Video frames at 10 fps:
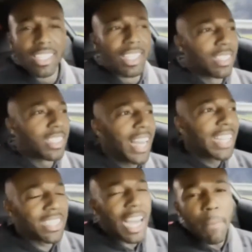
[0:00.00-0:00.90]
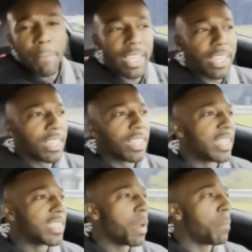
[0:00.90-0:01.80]
today's topic is
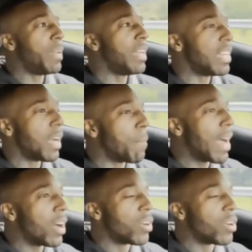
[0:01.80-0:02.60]
gonna be about